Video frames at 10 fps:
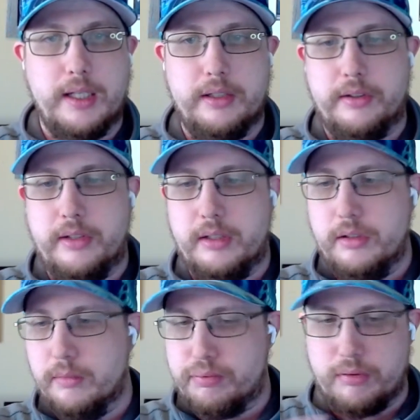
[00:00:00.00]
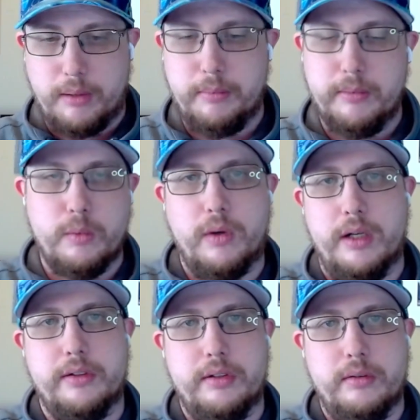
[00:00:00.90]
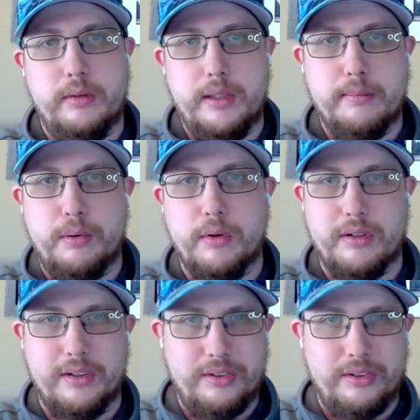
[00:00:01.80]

is that you'll probably want to import